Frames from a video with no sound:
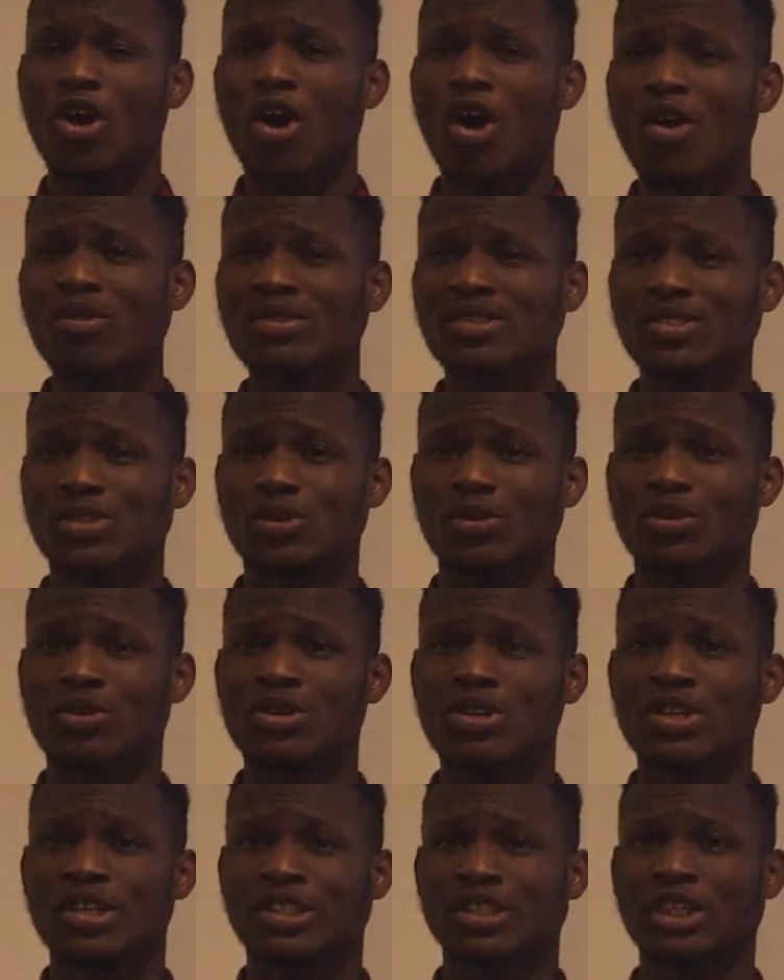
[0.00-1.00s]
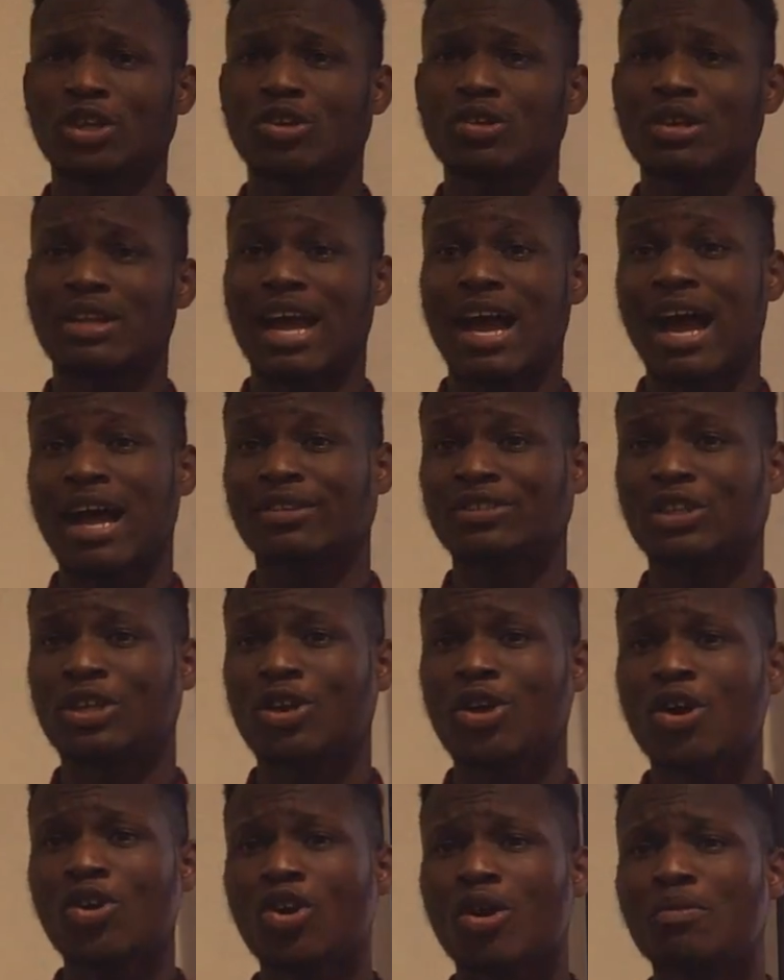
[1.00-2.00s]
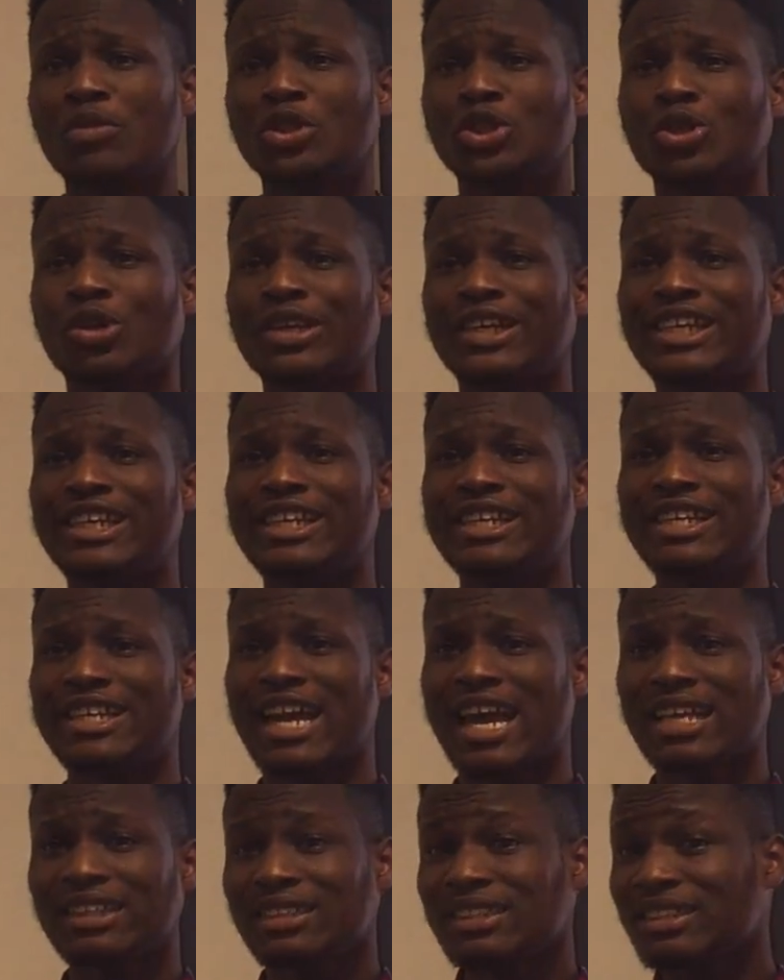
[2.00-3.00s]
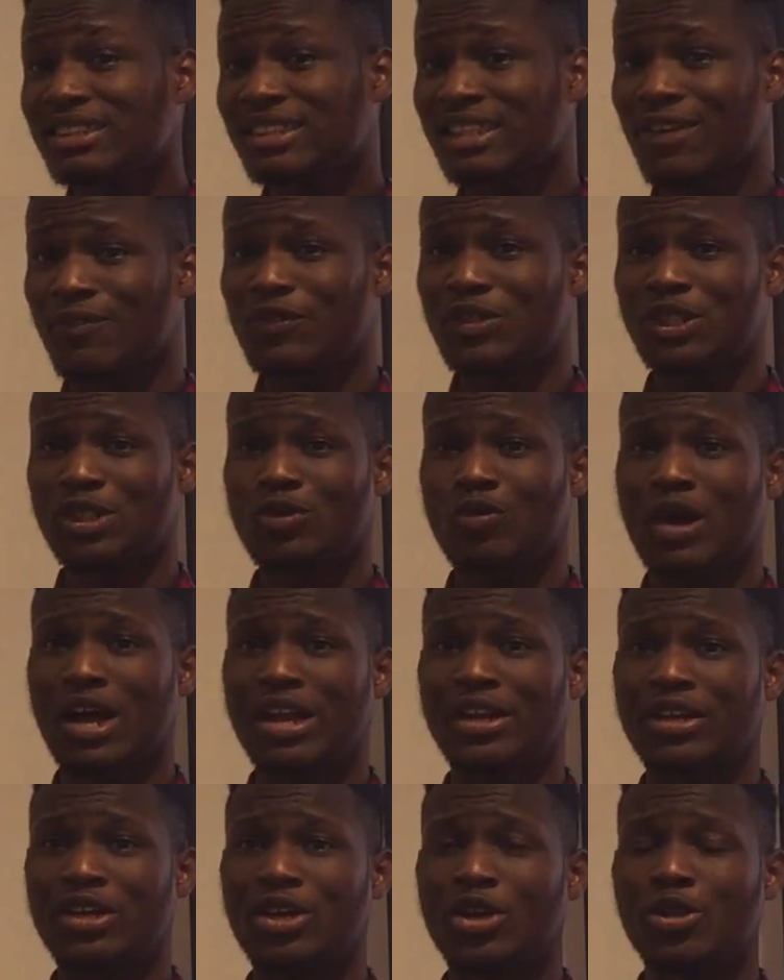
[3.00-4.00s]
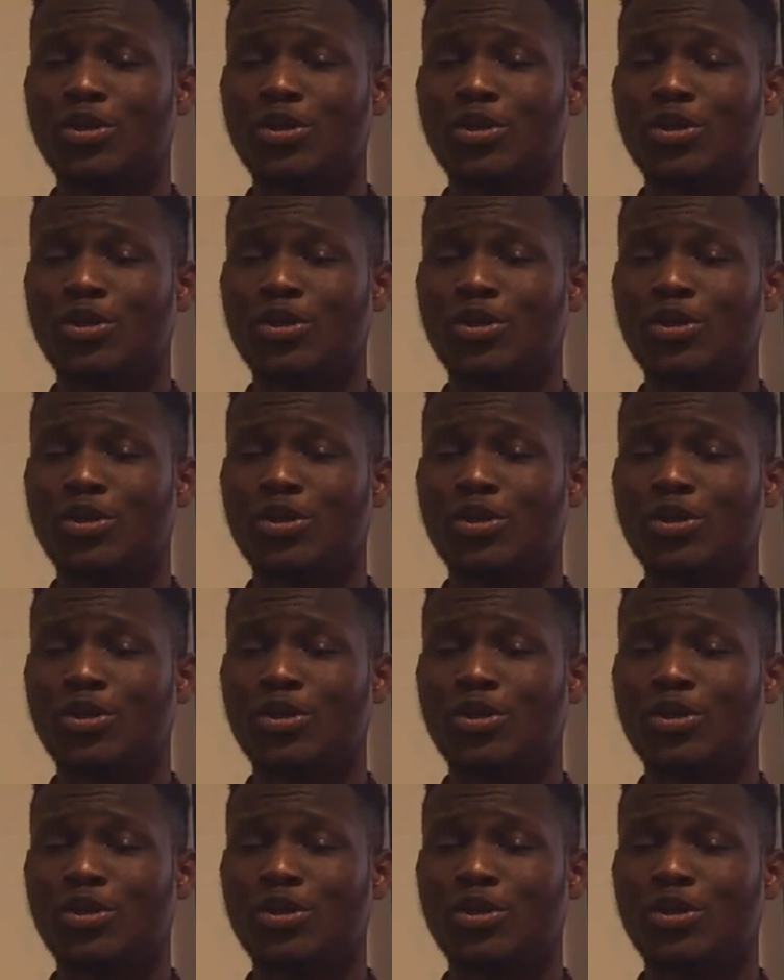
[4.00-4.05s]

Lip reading: Also, the Law Commission in 1971